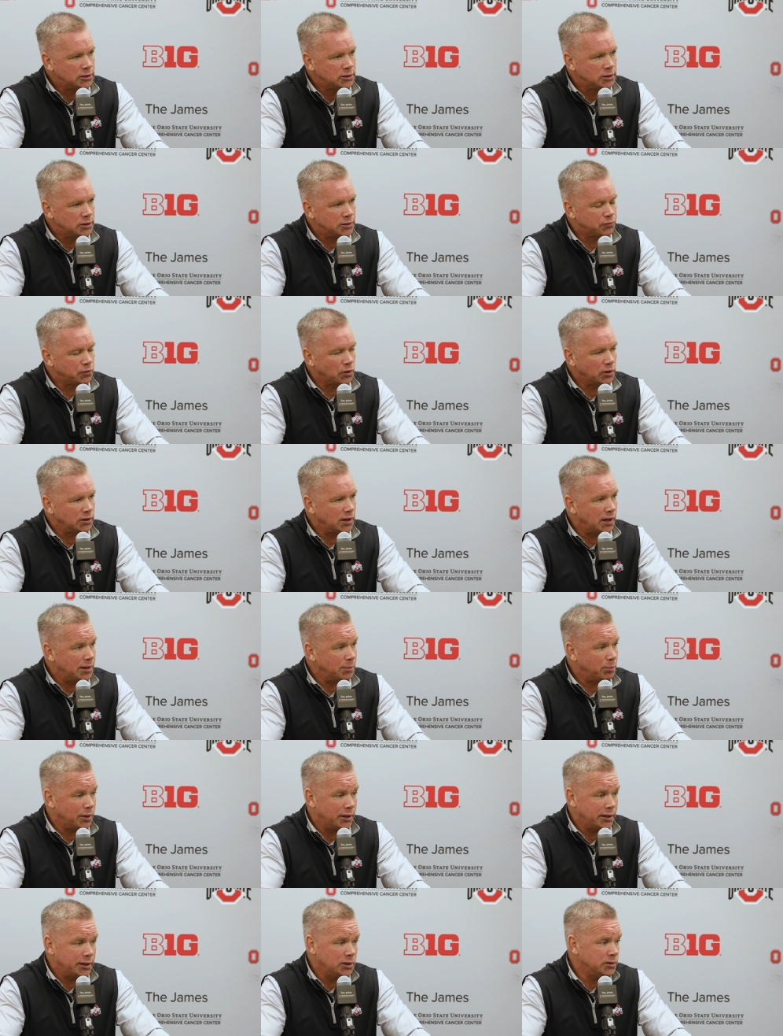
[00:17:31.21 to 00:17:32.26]
uh, frontline
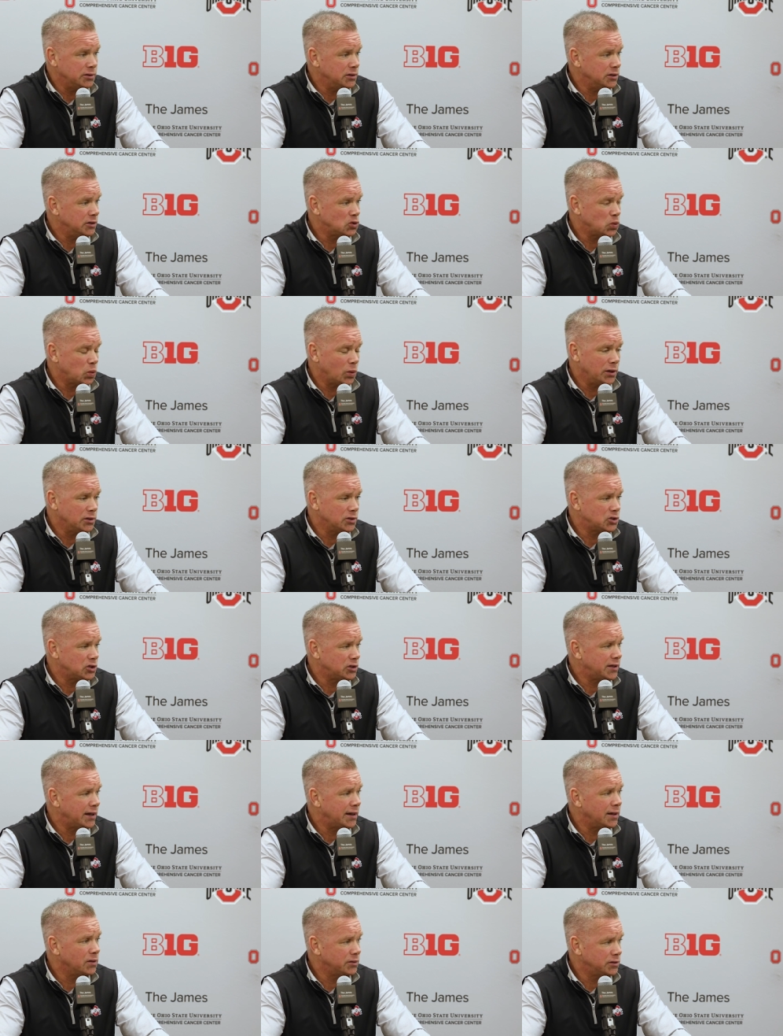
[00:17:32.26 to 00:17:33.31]
player, as well as a
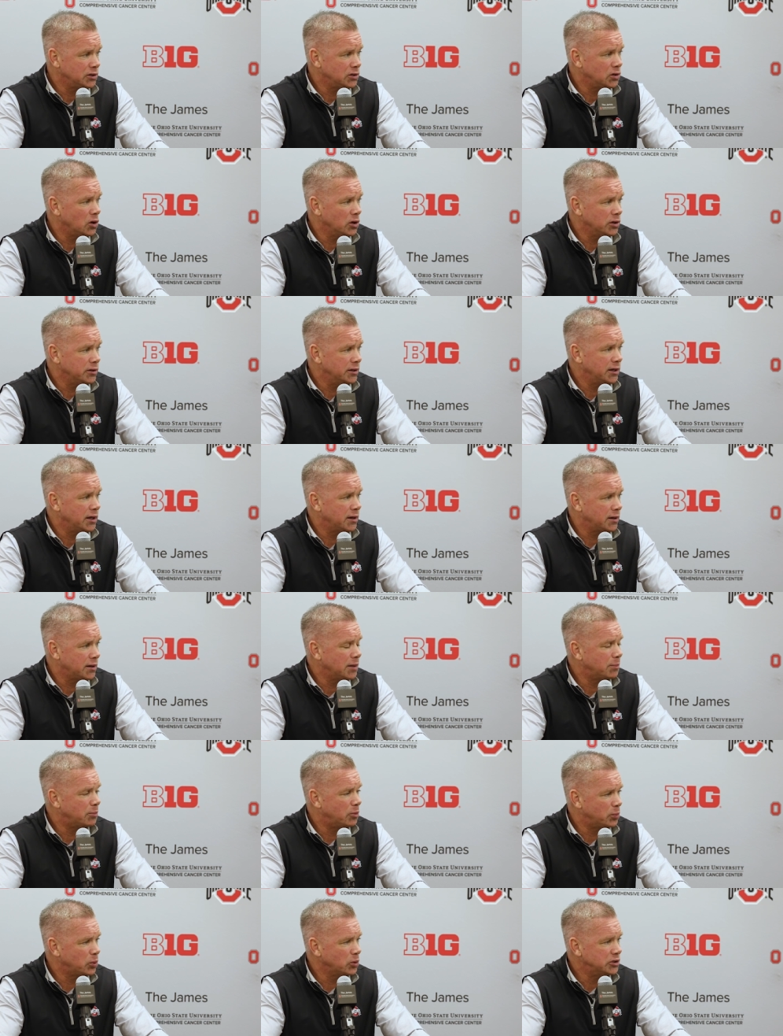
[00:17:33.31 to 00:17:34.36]
talented guard. They got a
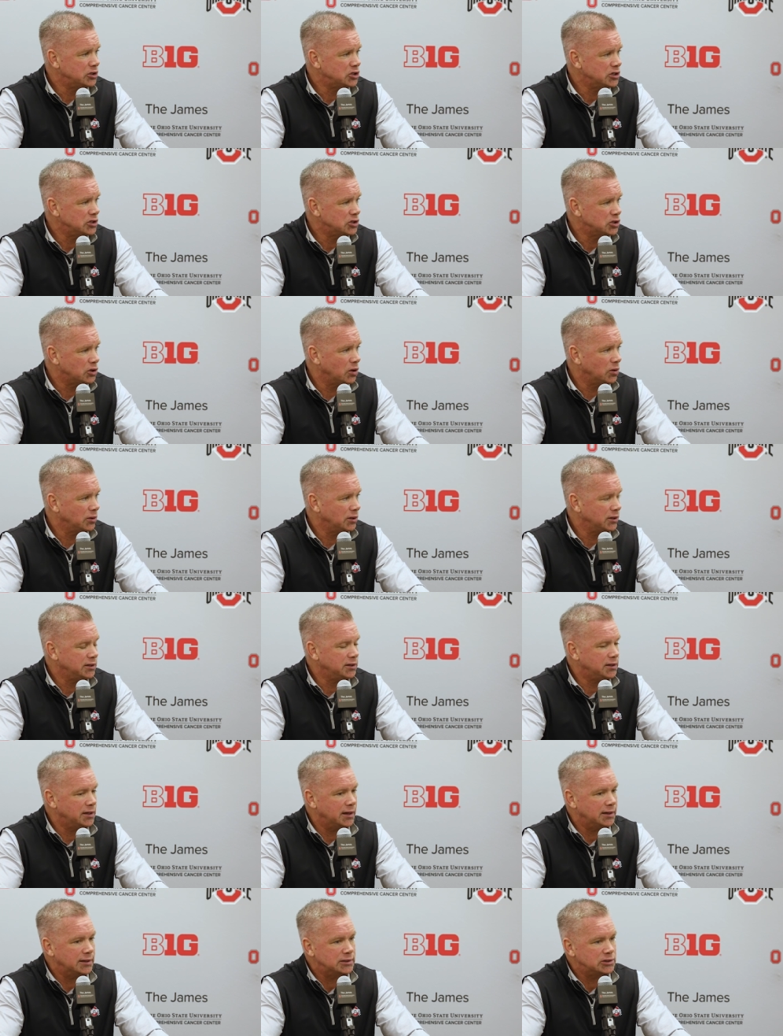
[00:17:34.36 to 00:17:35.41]
couple preseason all-league
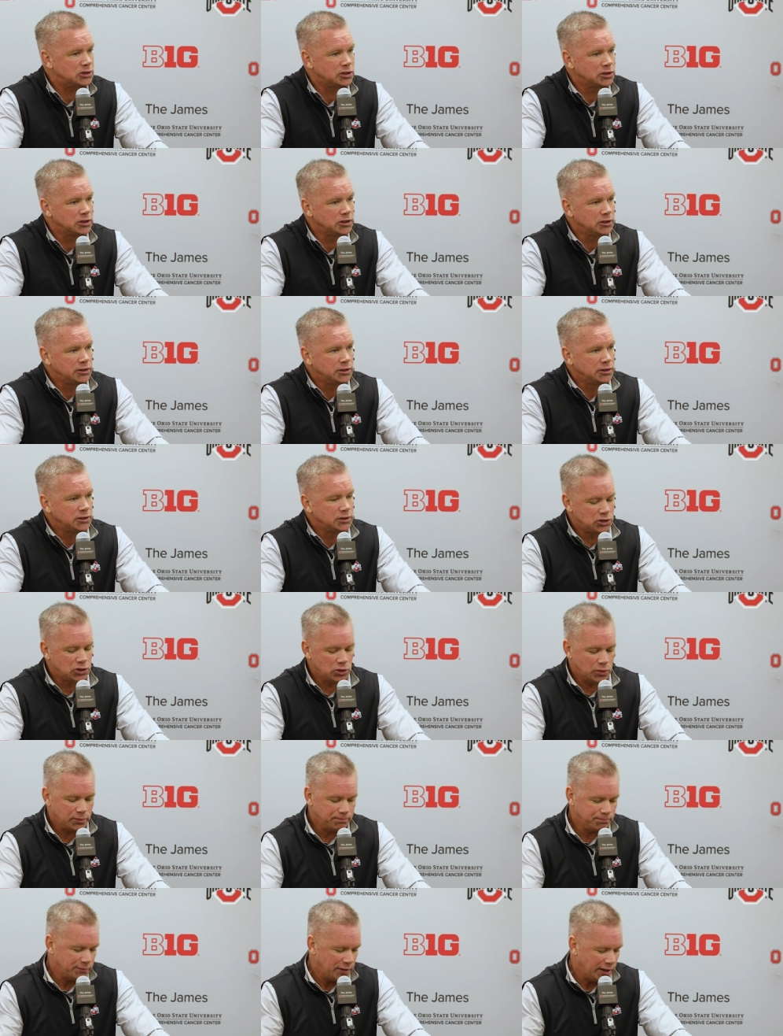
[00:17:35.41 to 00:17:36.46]
guys.
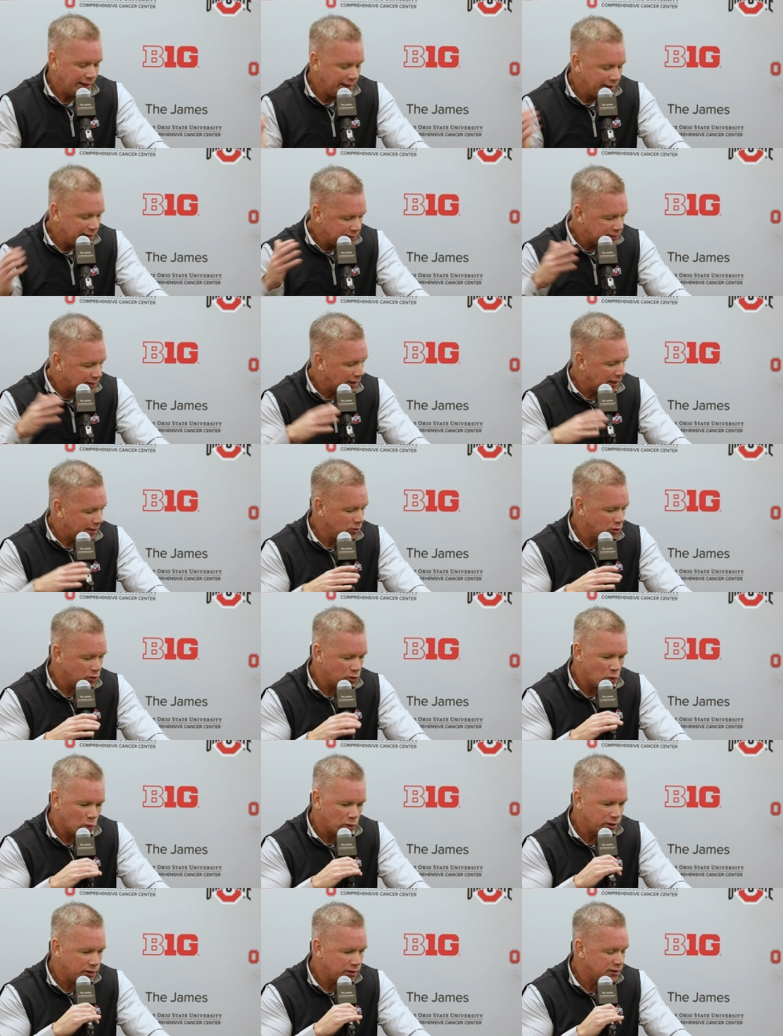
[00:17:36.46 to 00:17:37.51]
So anytime you're
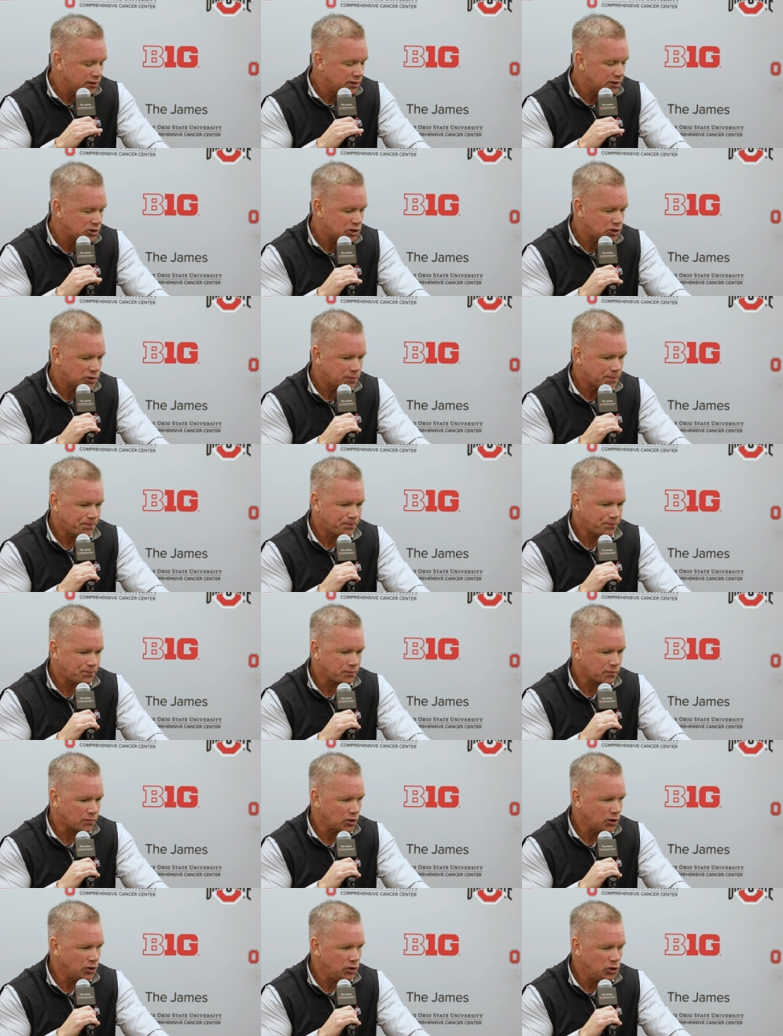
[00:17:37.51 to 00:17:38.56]
going into this,
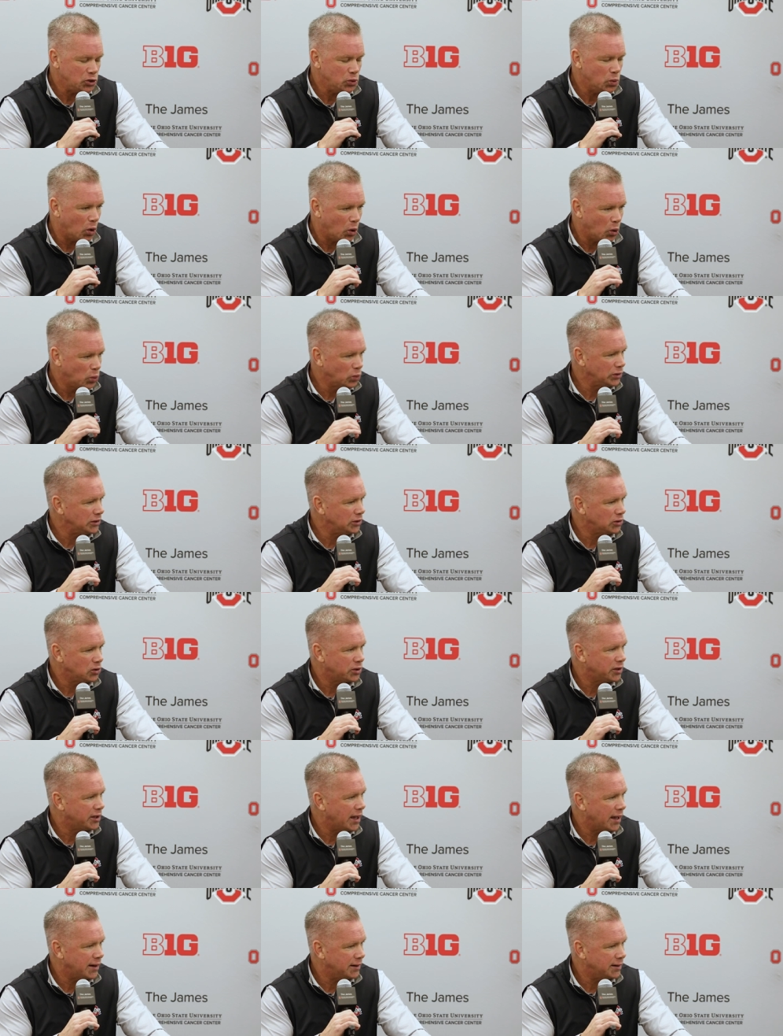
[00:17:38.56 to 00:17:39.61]
you only
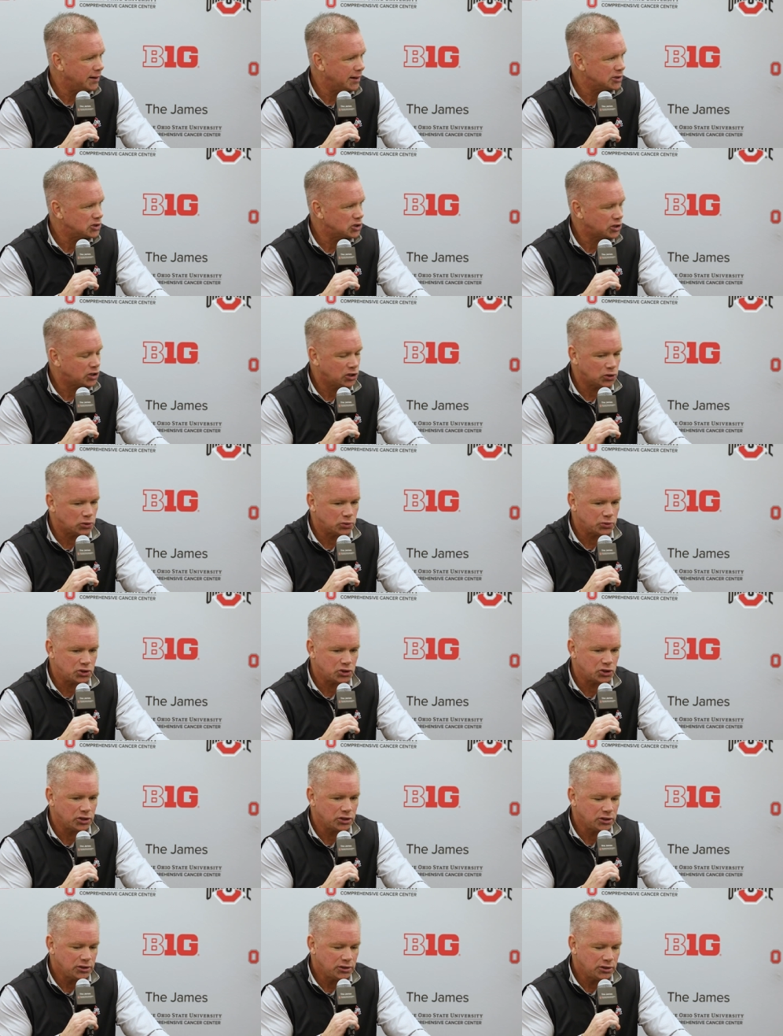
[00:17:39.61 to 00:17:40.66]
look at it as a coach